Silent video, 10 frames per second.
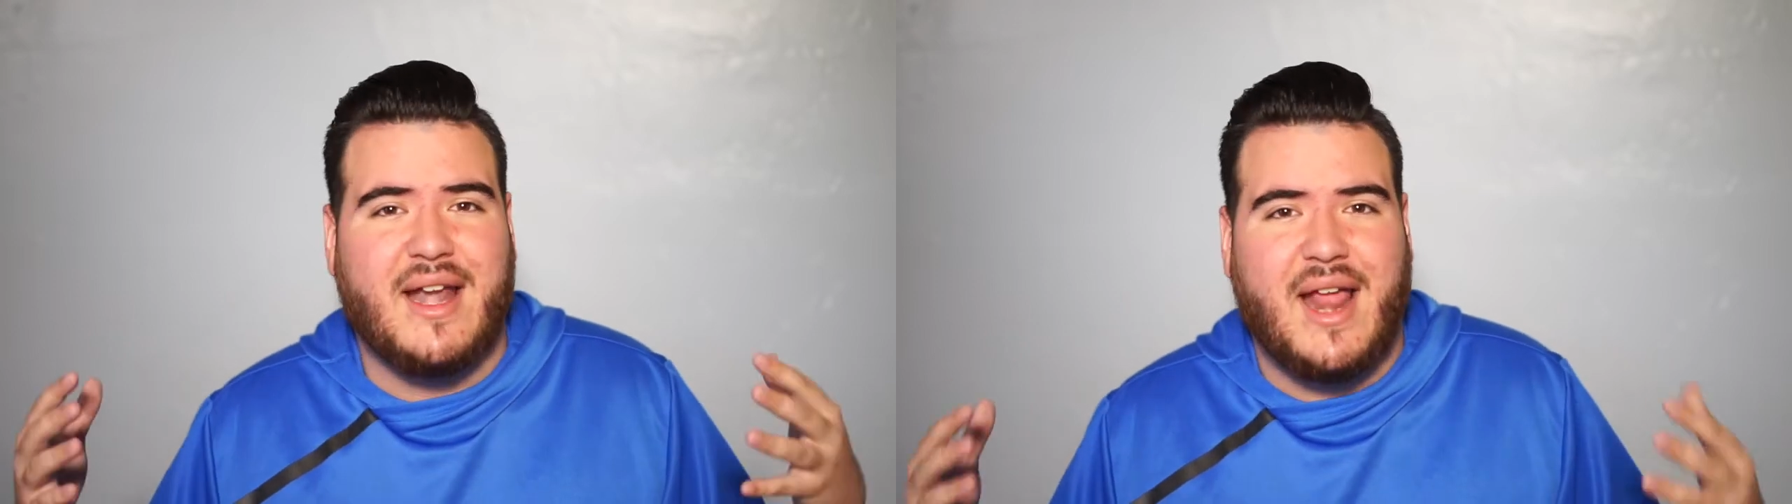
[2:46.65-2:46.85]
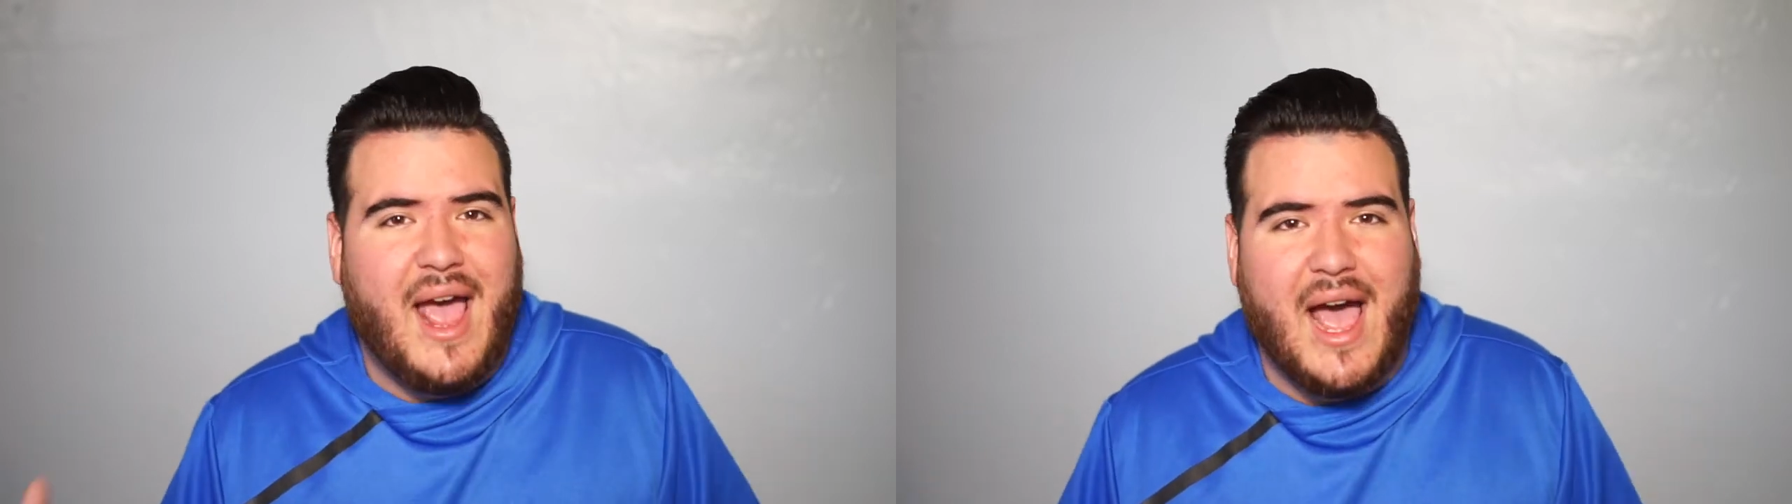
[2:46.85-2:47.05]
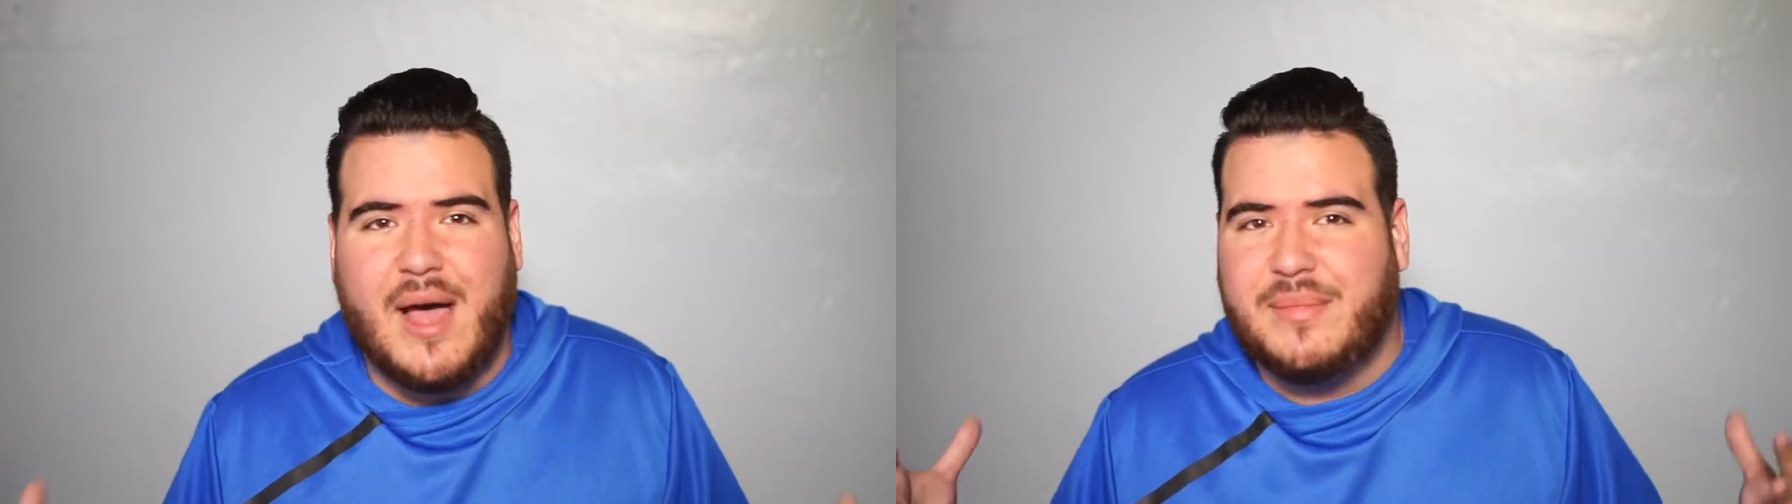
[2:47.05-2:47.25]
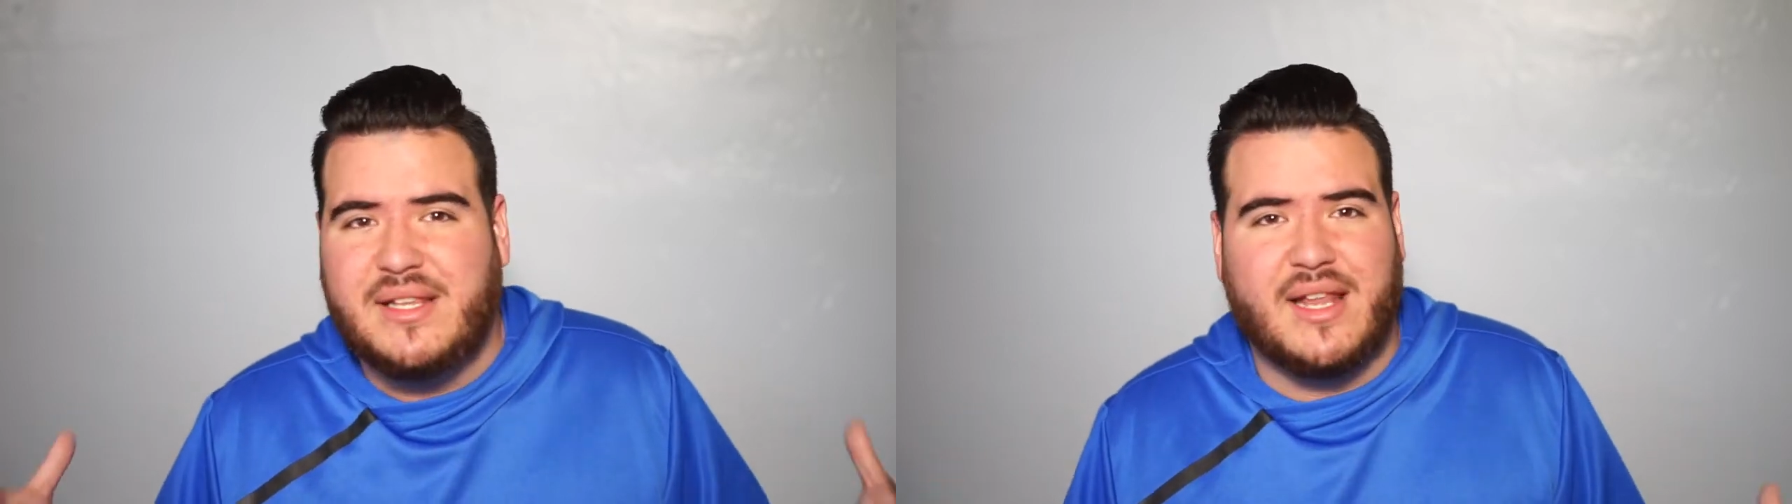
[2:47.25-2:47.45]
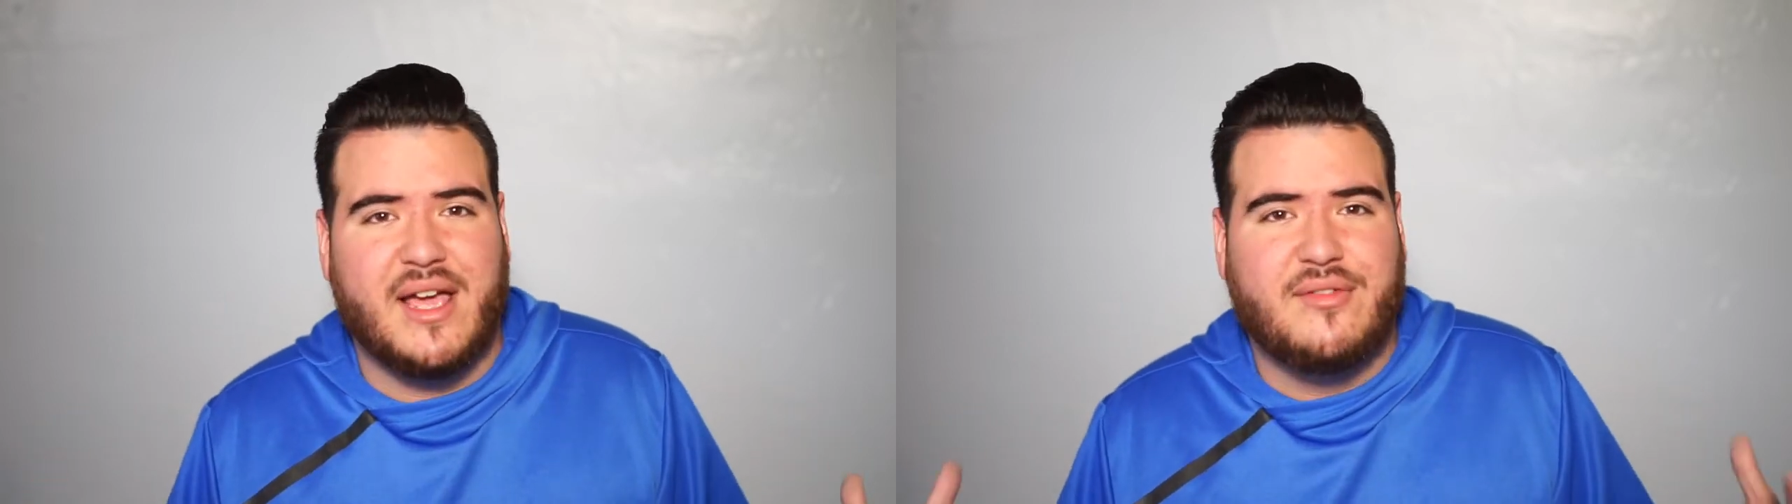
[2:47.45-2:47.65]
and happy
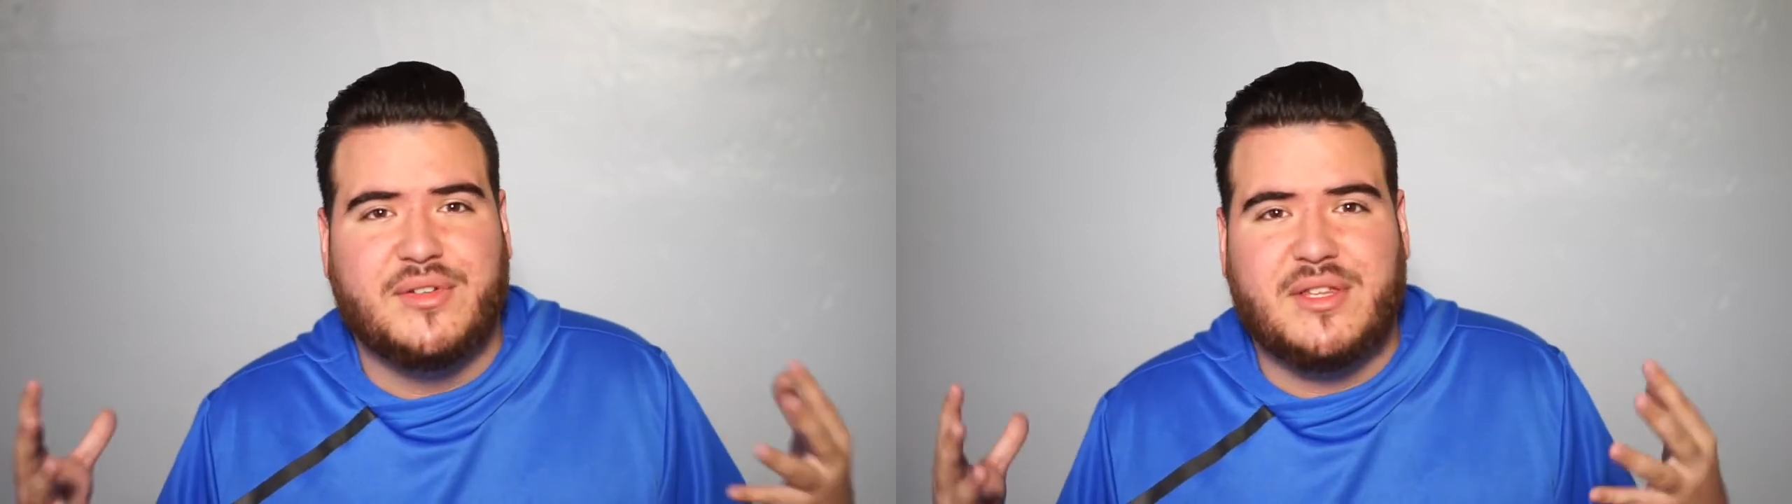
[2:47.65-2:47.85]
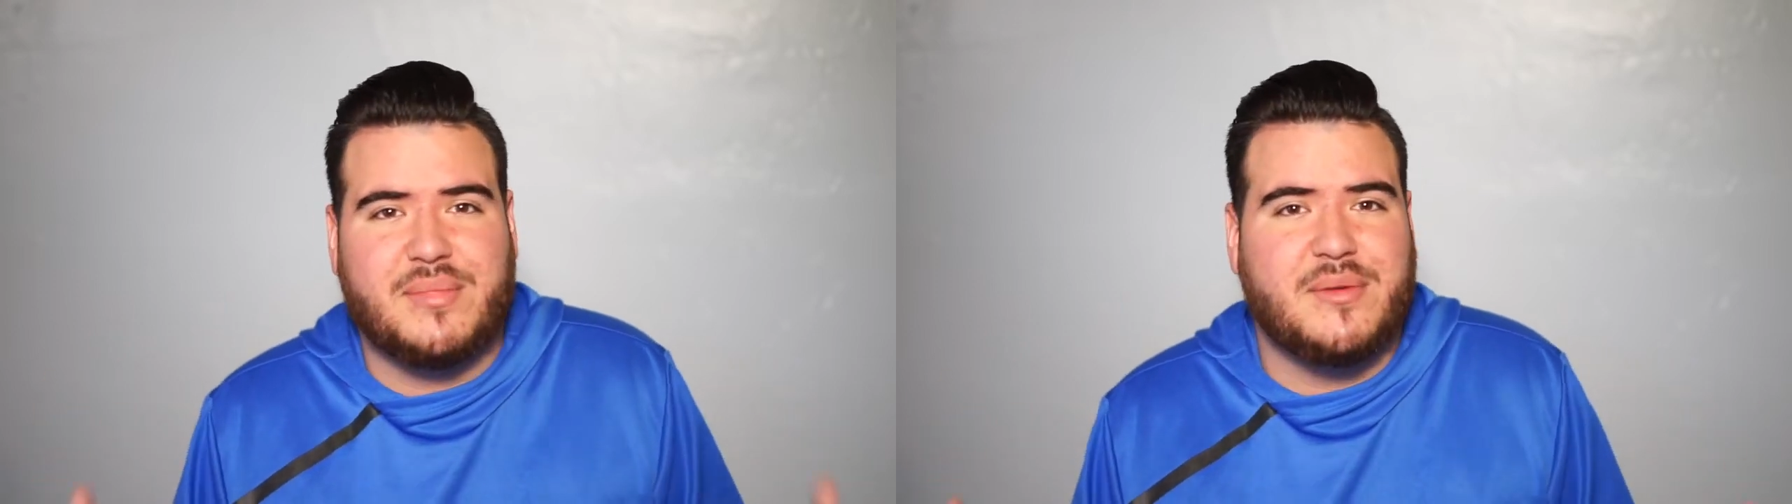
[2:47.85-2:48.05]
life with the